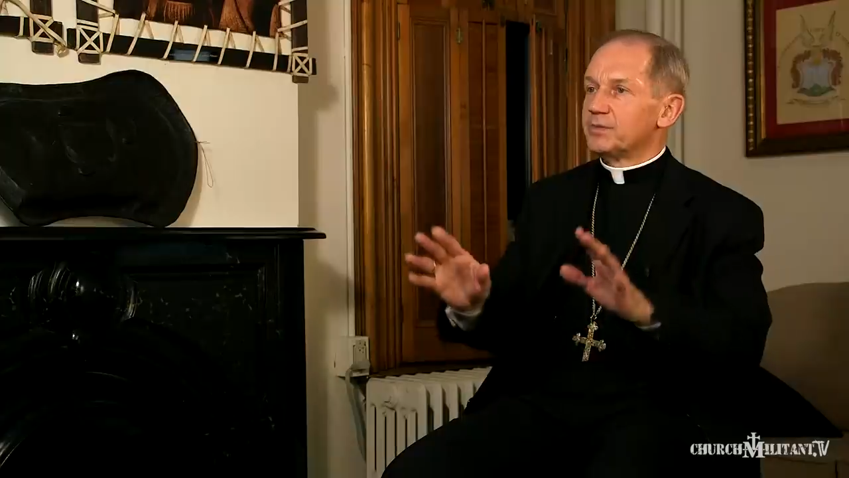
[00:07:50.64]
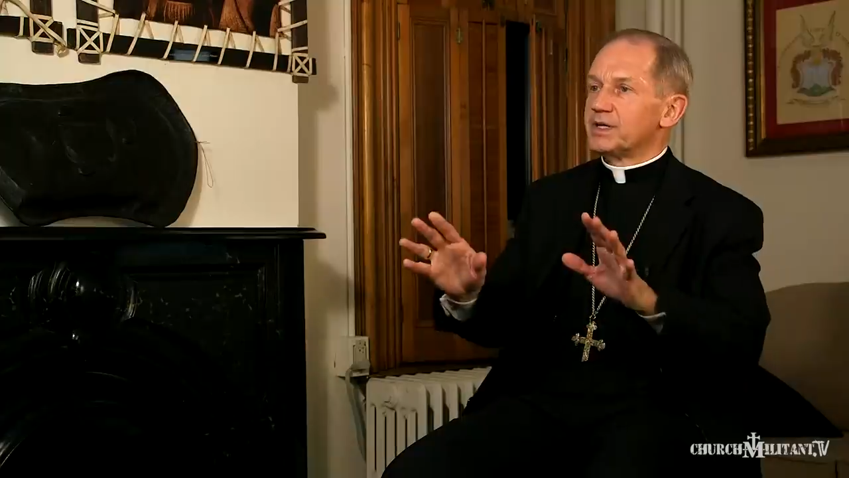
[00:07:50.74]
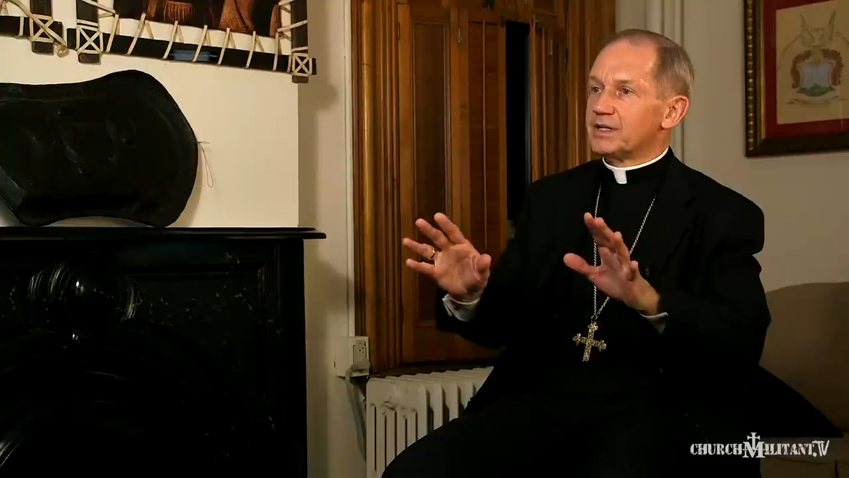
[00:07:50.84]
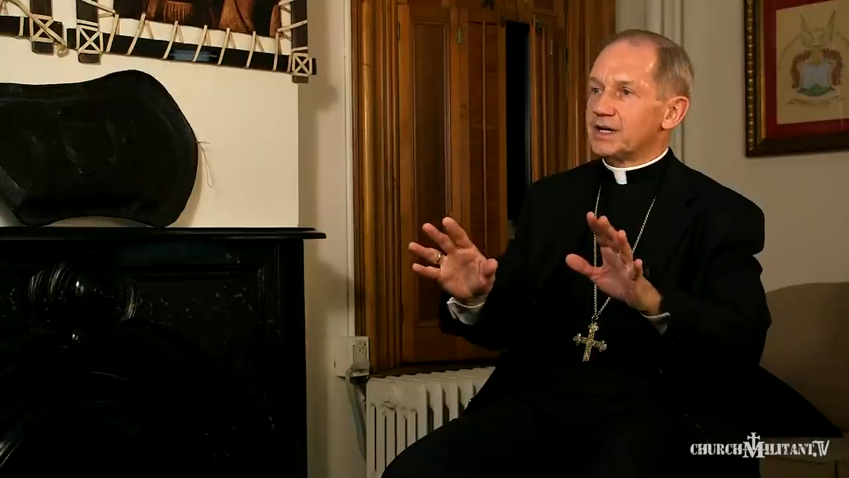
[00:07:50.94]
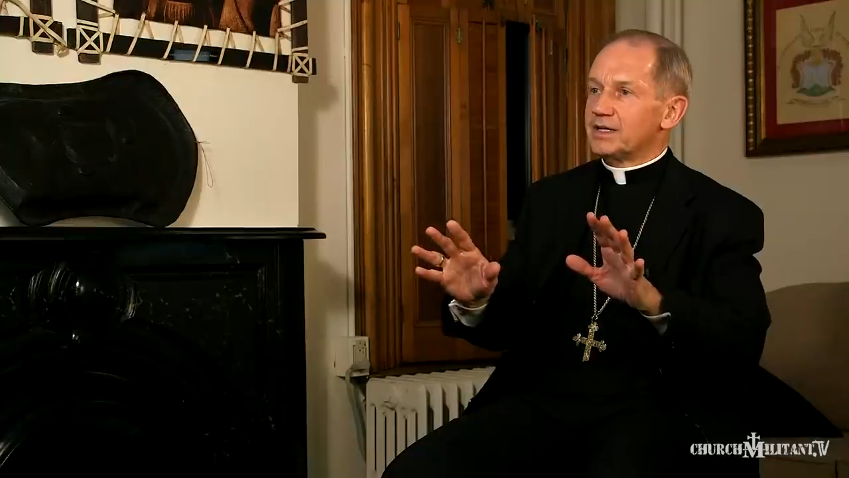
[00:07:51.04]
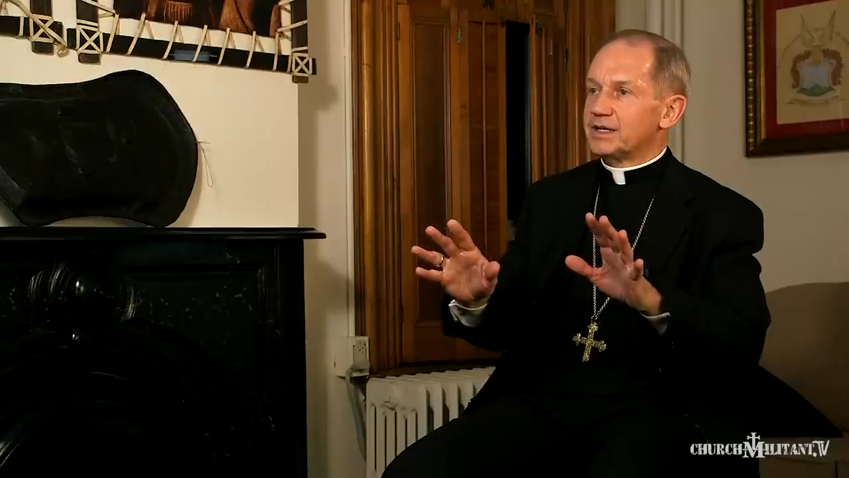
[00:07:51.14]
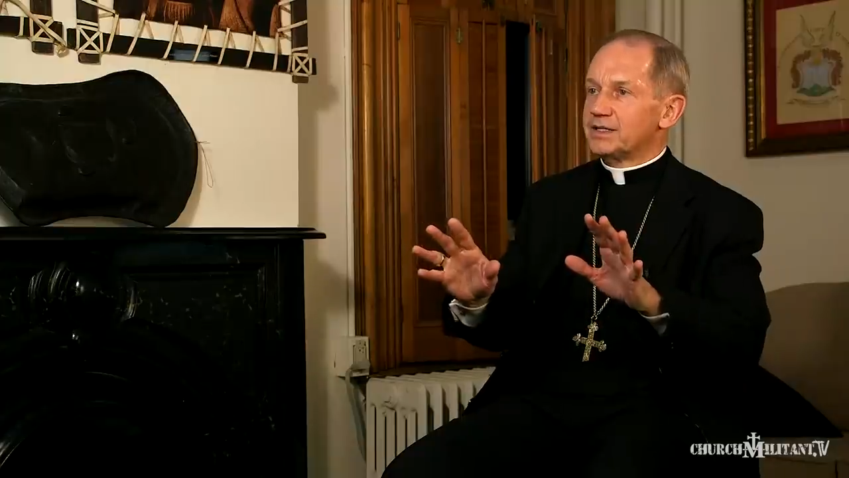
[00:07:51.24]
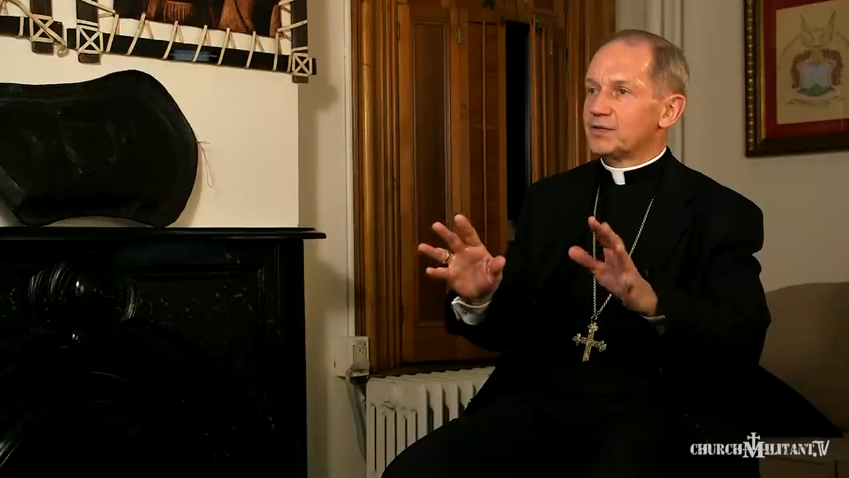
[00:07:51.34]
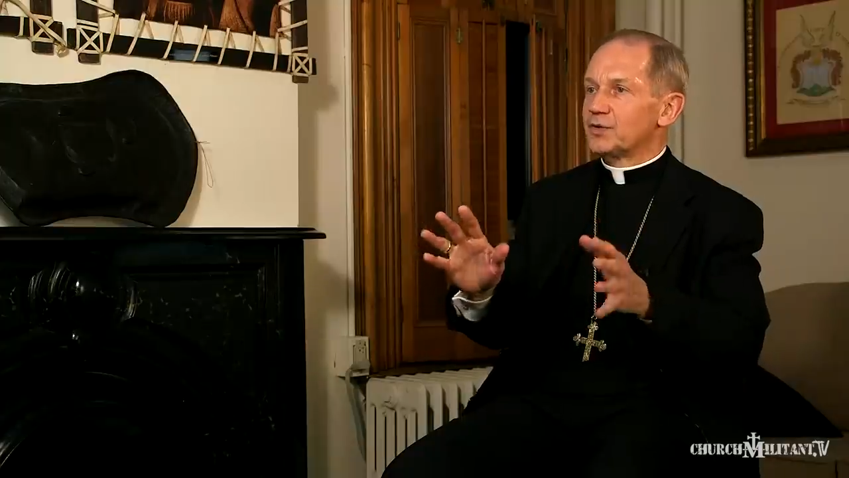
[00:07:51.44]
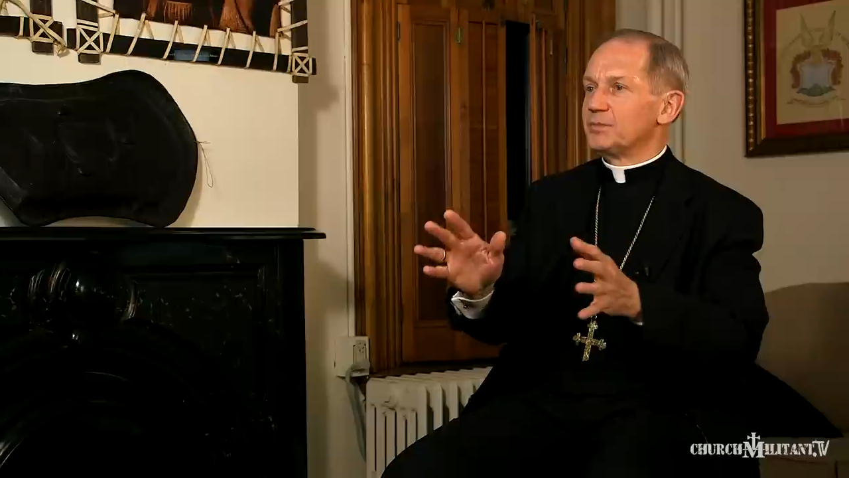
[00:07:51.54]
a minute, I
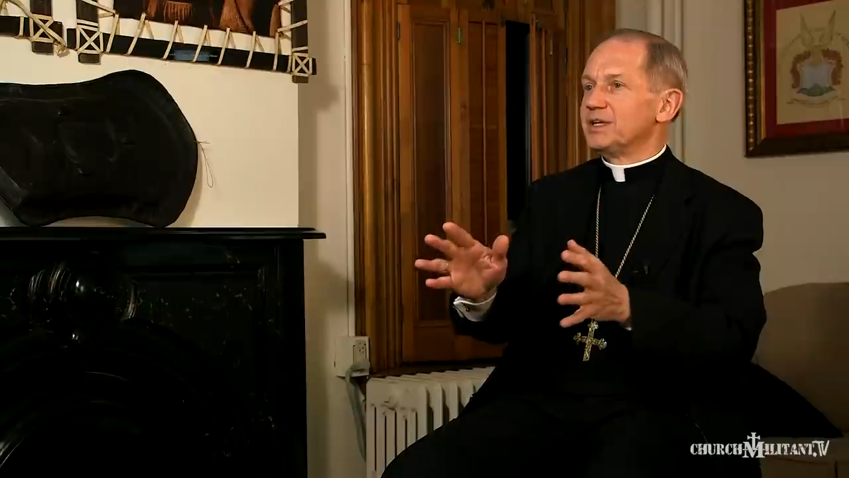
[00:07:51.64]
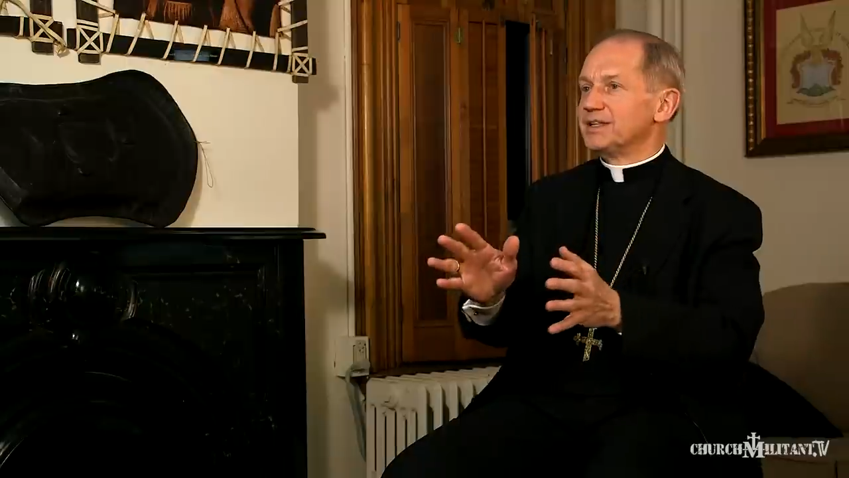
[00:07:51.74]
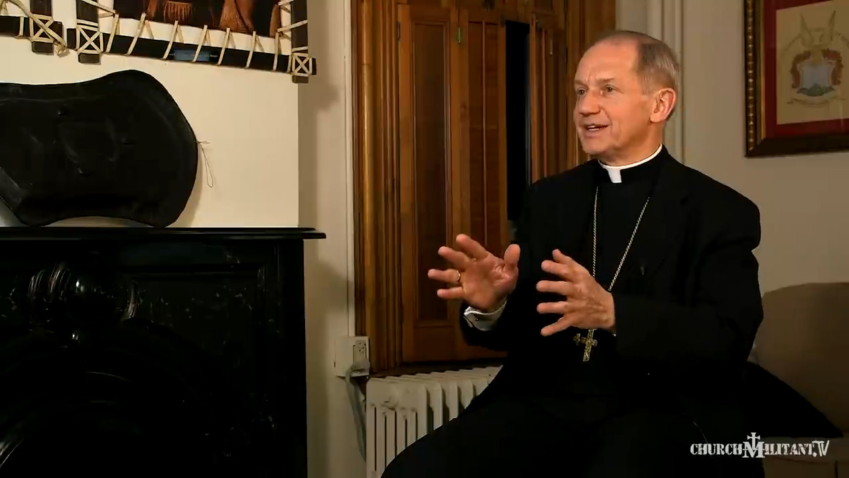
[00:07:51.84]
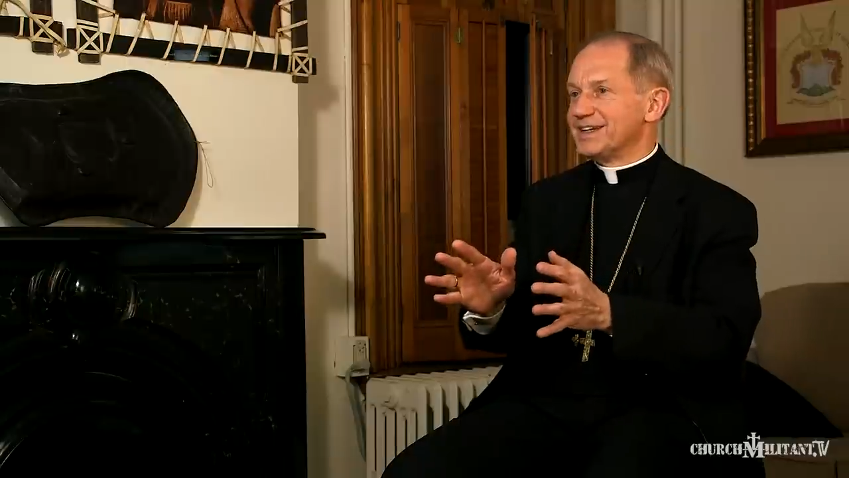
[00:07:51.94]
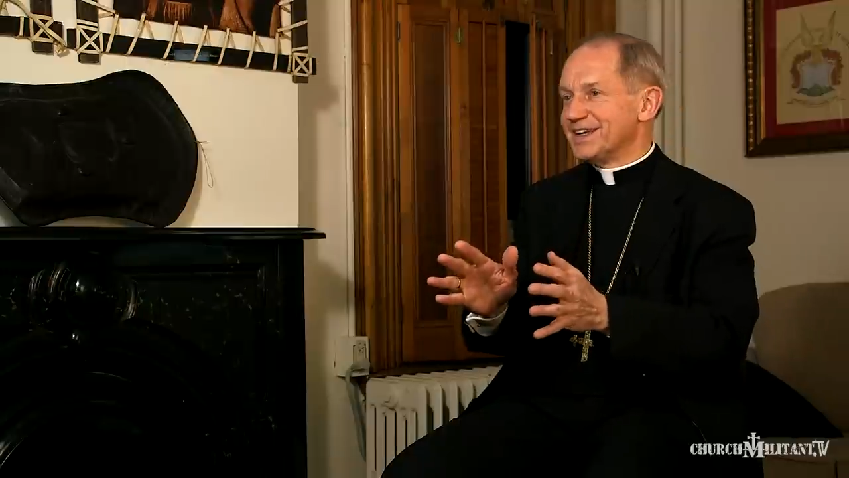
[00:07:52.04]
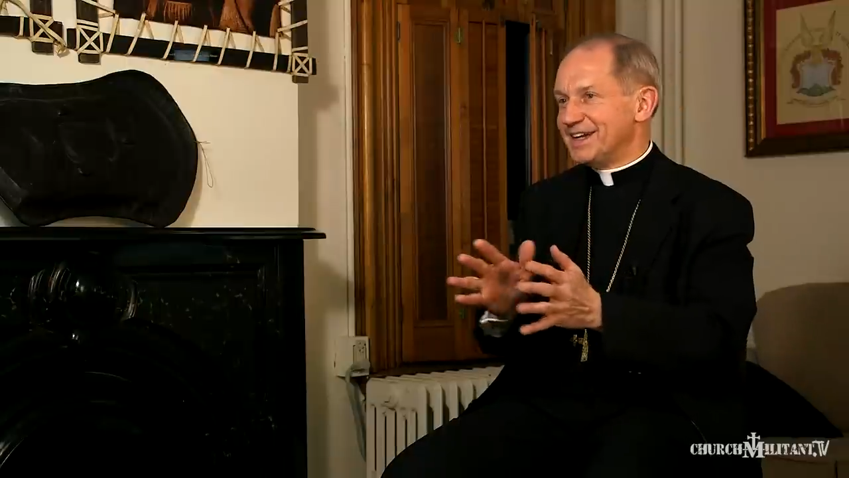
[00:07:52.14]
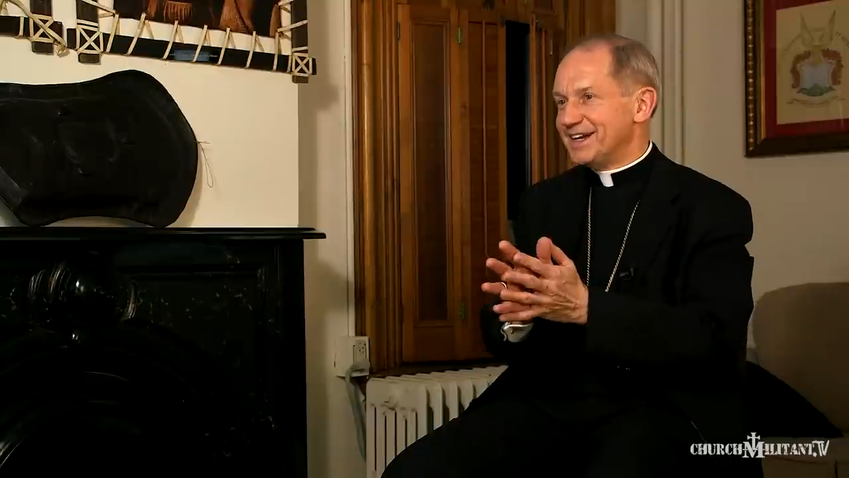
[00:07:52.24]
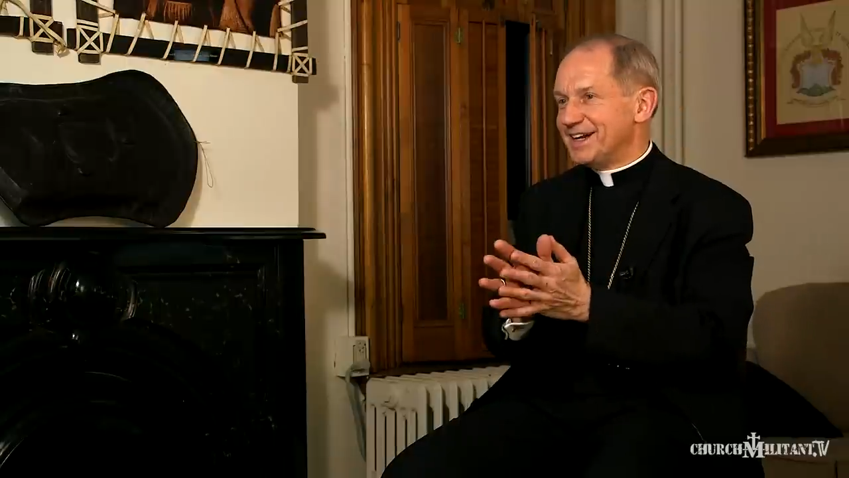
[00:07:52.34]
didn't quite mean that.